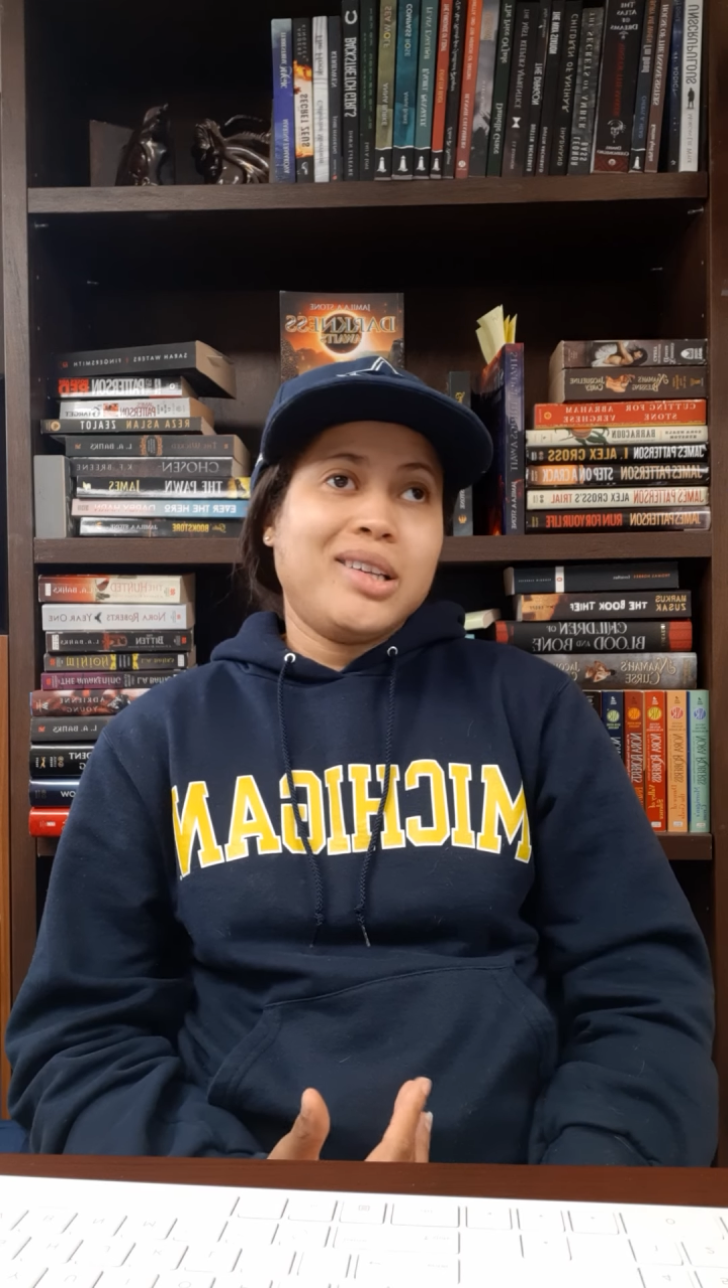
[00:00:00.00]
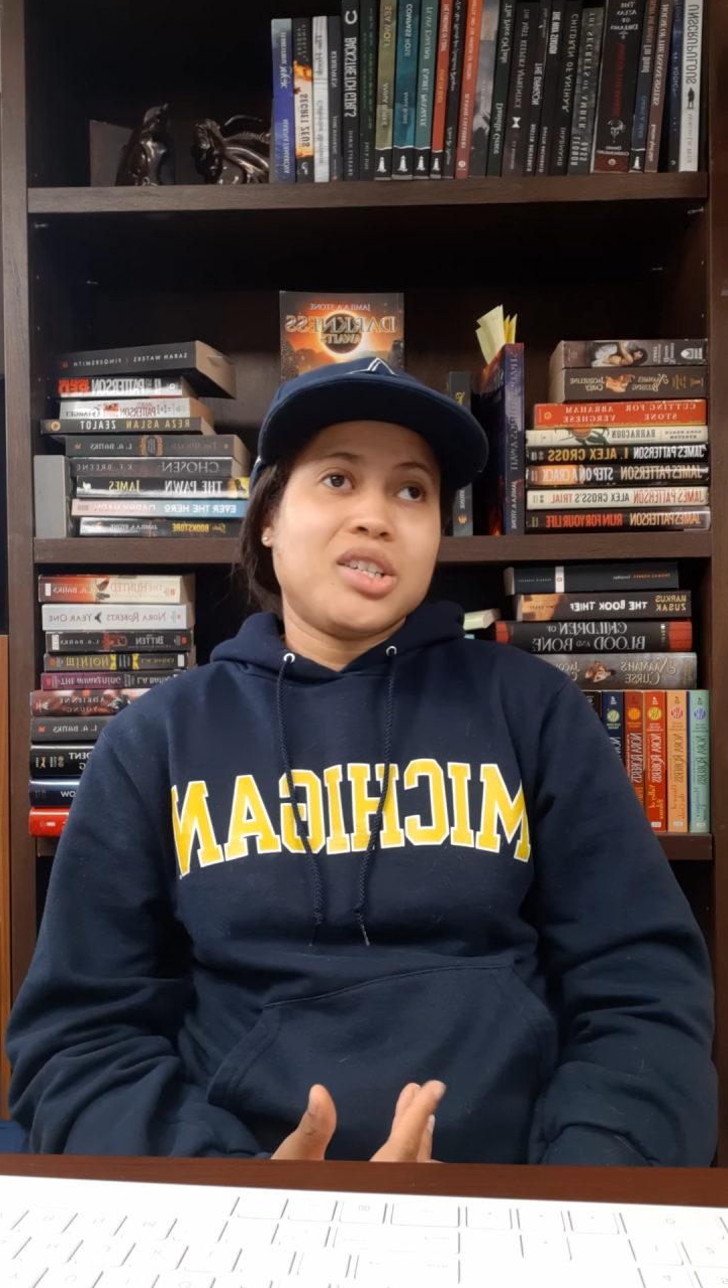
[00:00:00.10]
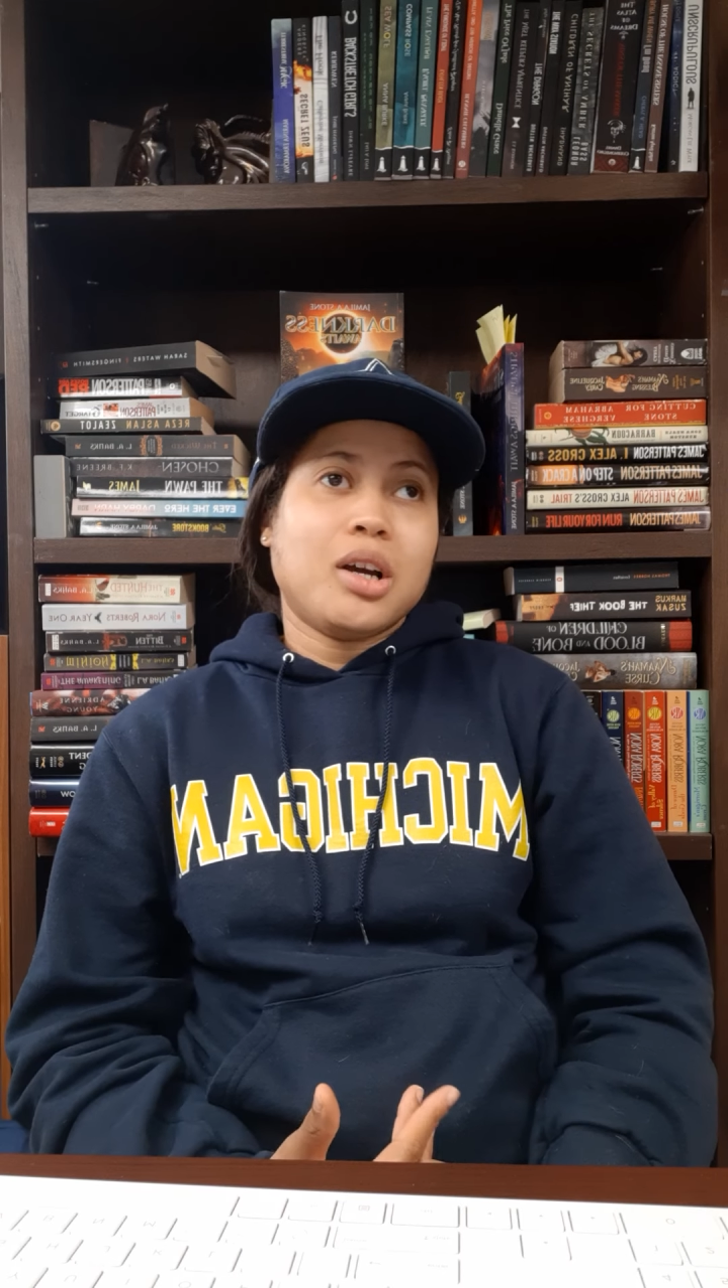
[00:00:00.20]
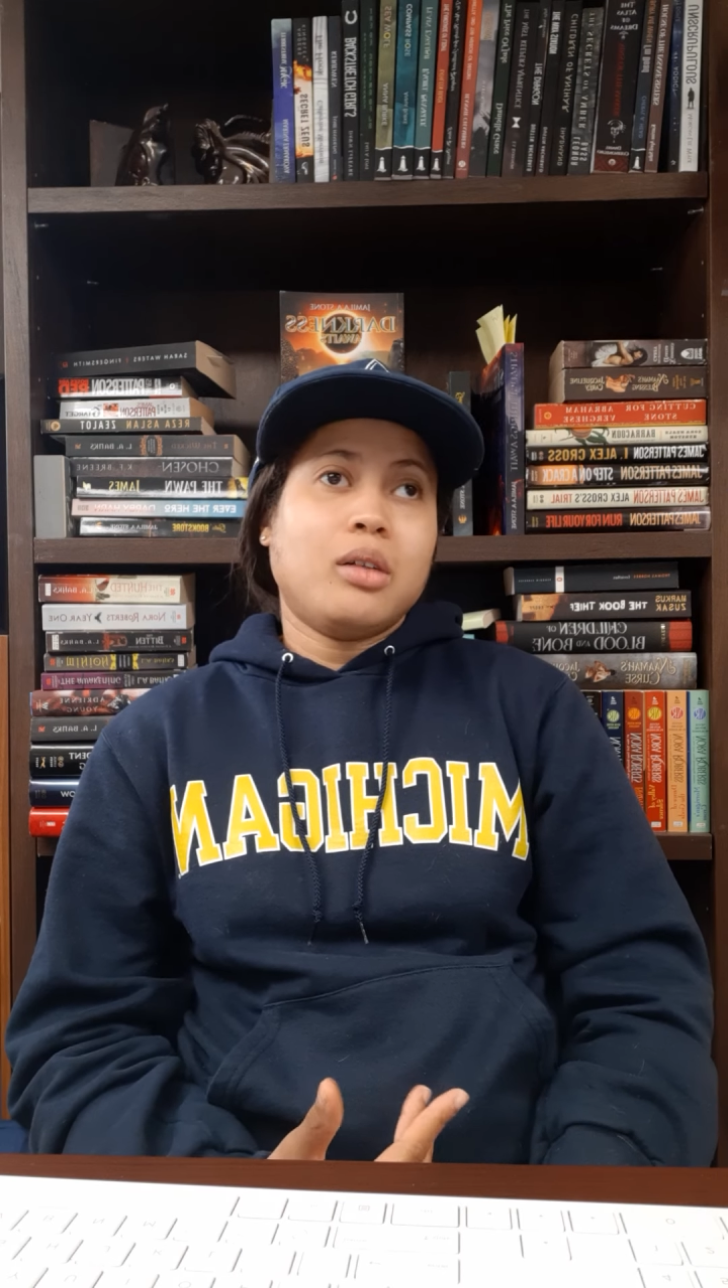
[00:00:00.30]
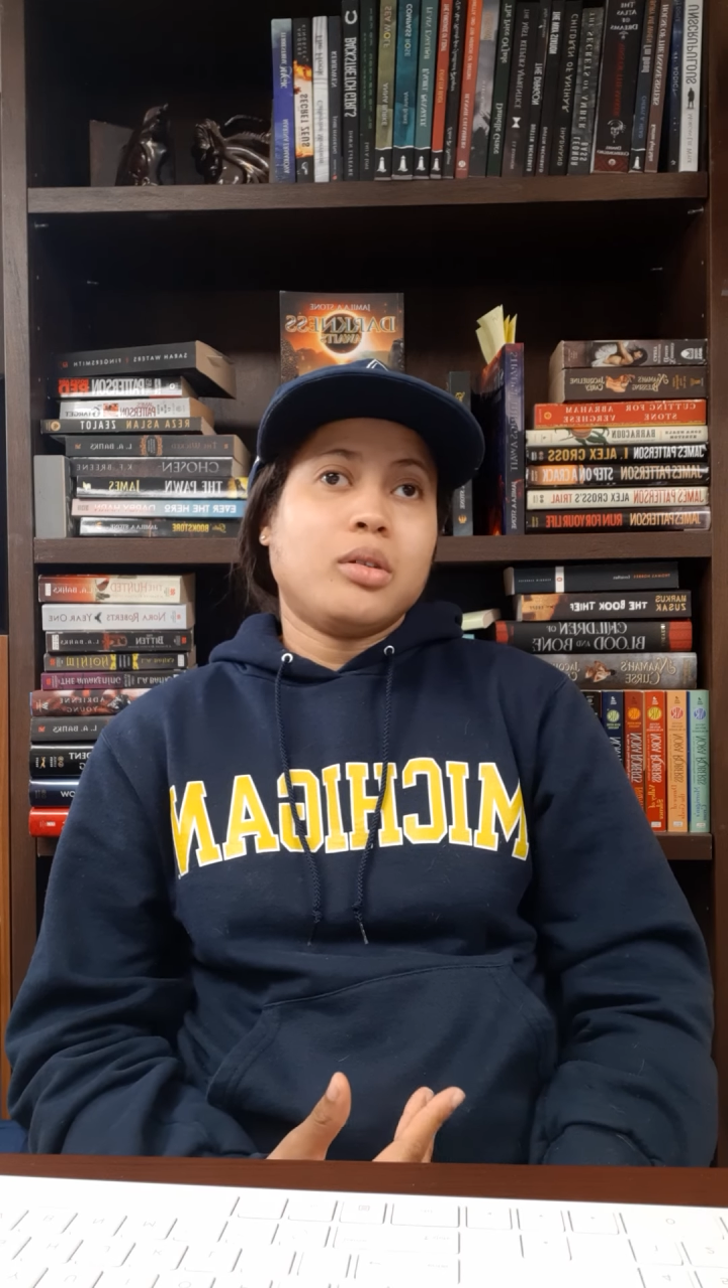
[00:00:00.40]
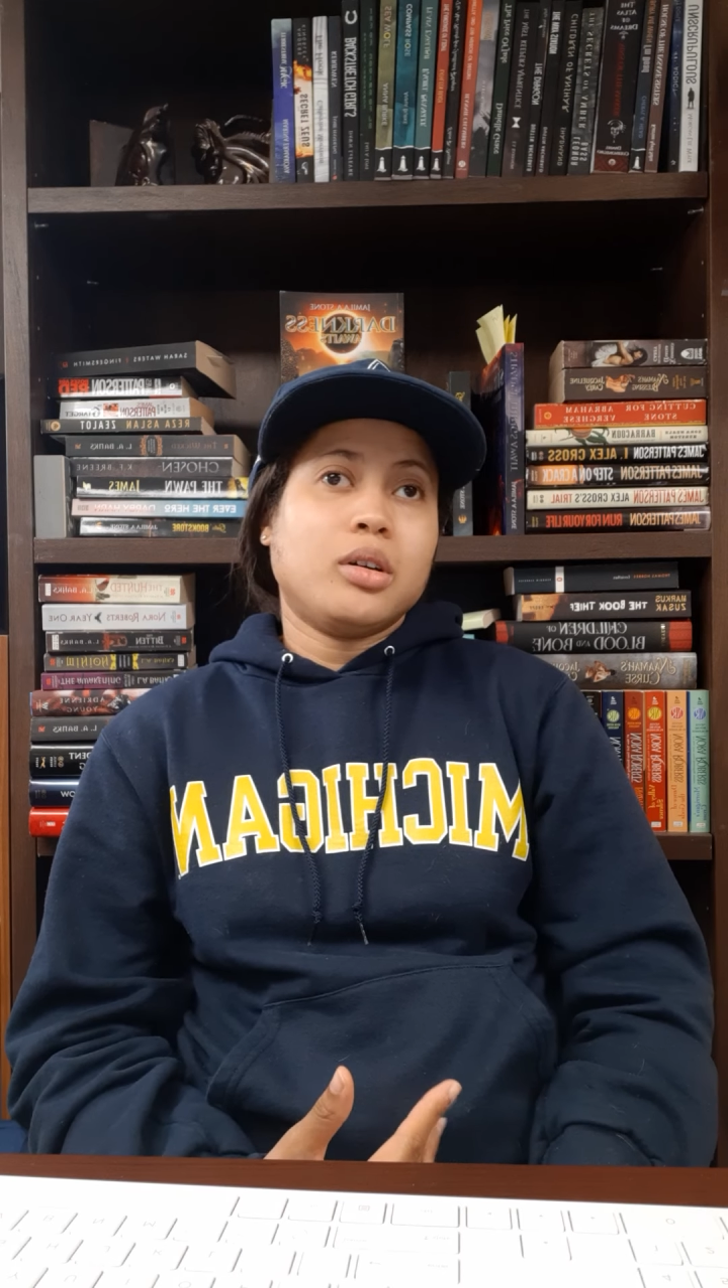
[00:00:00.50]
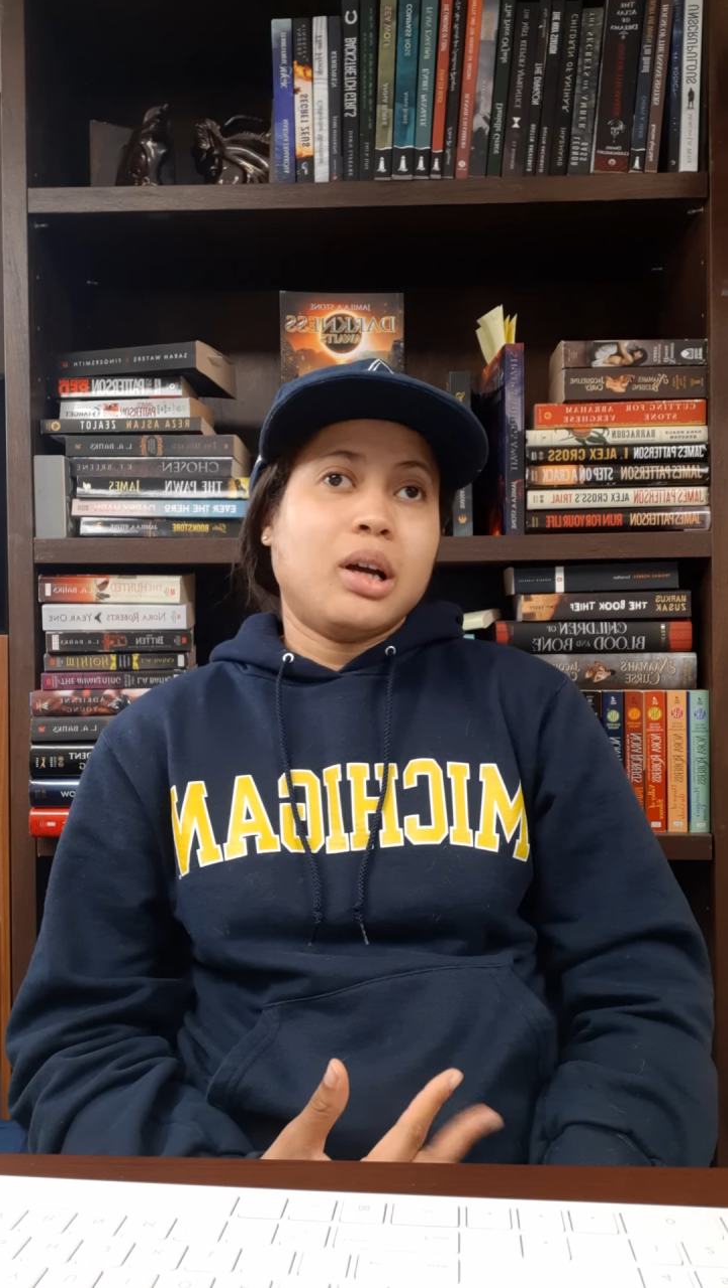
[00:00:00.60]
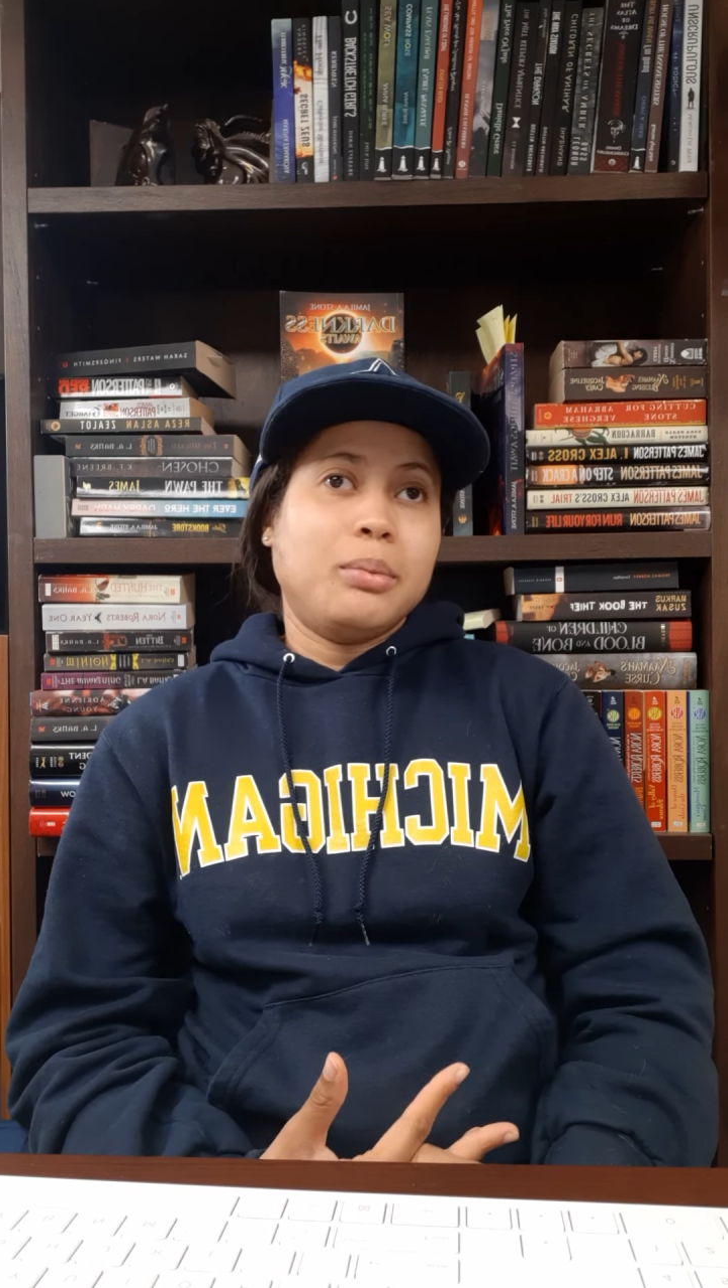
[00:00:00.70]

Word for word: genre,